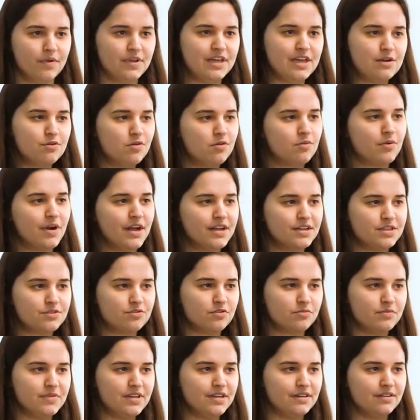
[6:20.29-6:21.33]
equal
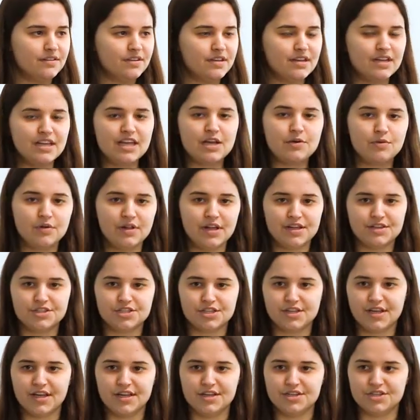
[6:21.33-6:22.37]
rights will mean equal
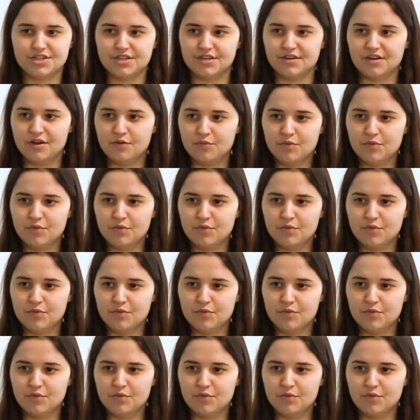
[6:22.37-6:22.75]
education.